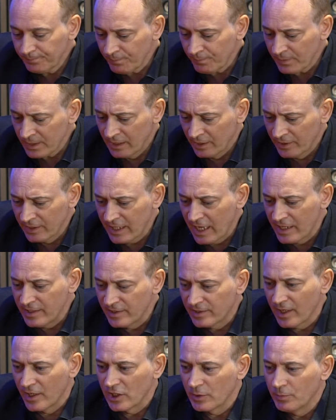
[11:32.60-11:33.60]
And I think any
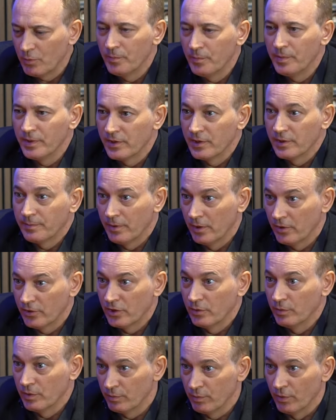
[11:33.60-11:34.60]
sensible business
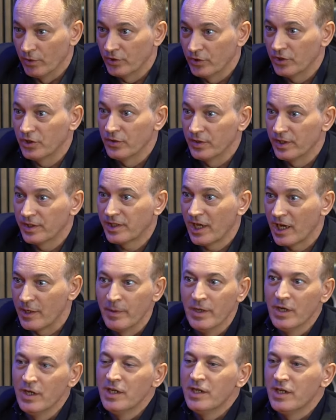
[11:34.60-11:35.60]
person would want to do the same.
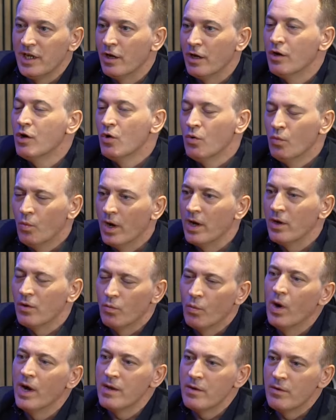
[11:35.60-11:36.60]
Yeah,
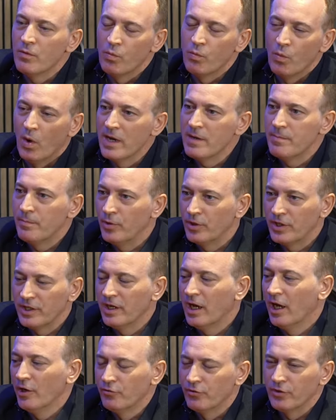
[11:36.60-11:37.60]
why put in
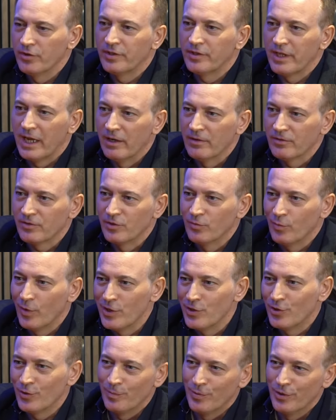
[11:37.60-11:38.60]
100,000 where
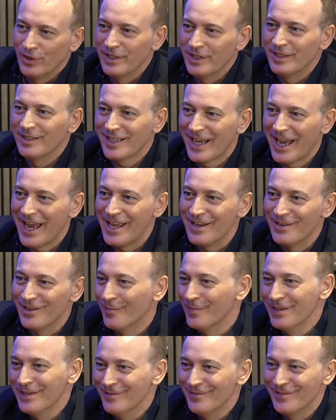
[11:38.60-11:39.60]
you could put in 10? I
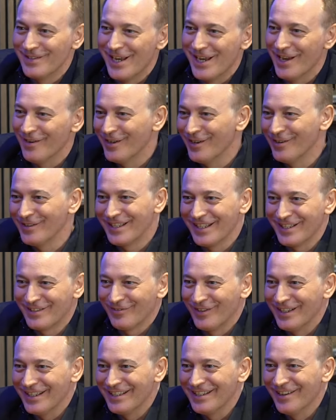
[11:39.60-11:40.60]
mean, there's
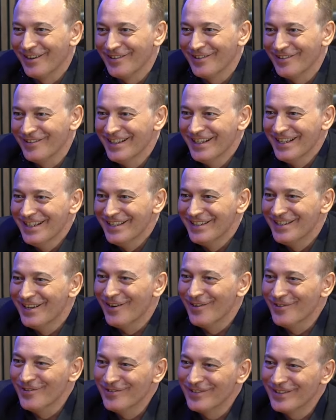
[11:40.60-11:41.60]
really
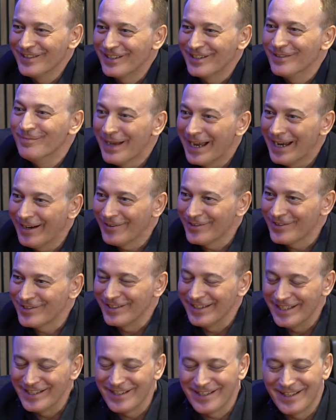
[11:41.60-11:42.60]
no
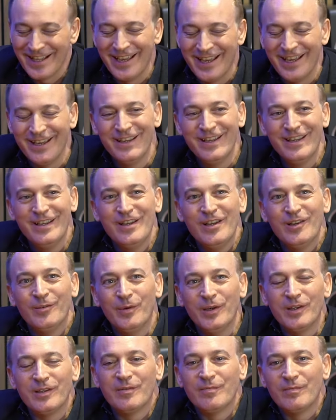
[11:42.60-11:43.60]
comparison, is there?
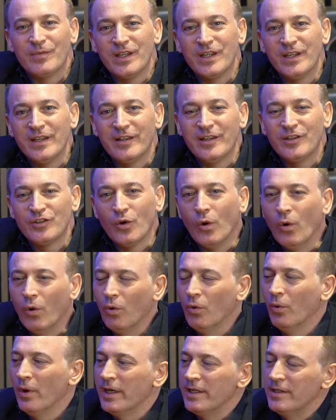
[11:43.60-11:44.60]
But there's
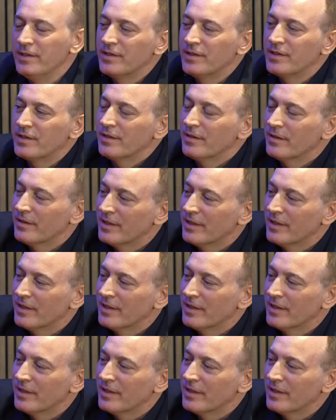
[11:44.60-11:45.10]
always